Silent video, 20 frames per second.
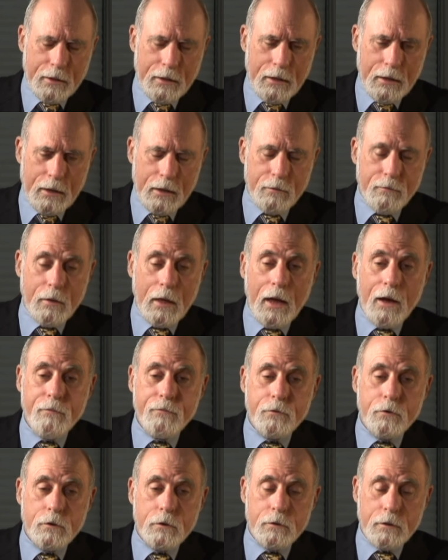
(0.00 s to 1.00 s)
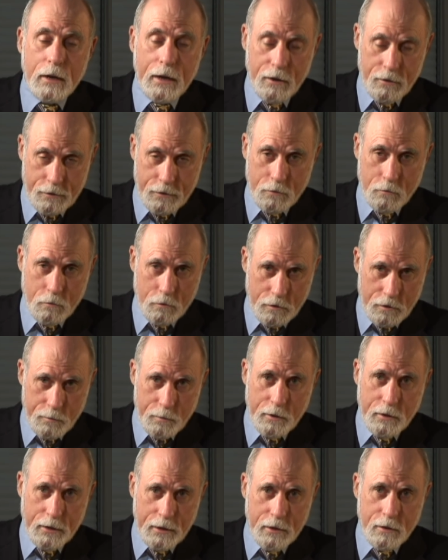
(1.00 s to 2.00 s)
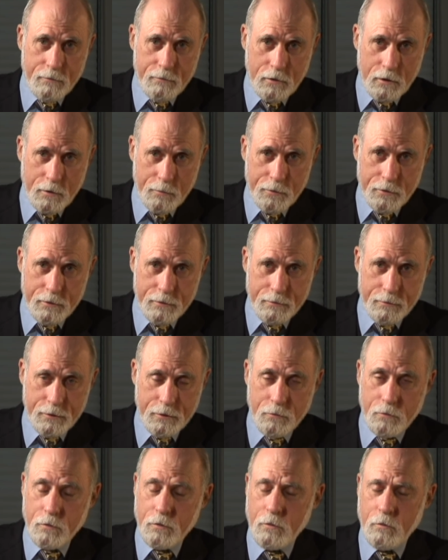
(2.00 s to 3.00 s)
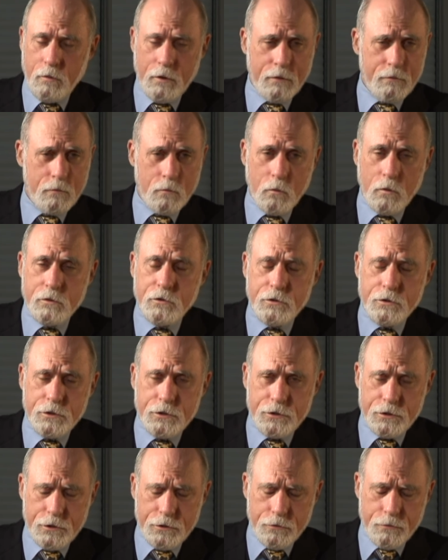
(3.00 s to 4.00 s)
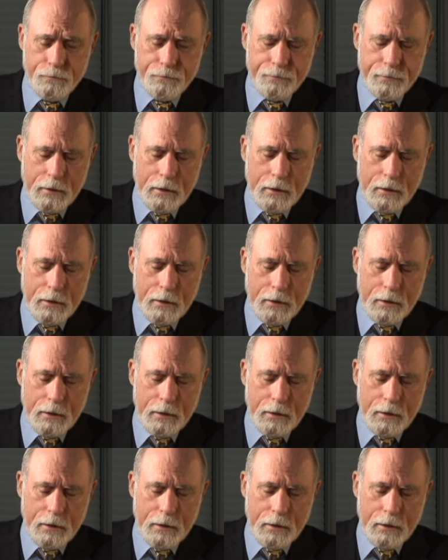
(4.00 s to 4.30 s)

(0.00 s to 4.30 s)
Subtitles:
After NASA was spun out of ARPA, there was a question, what should it do?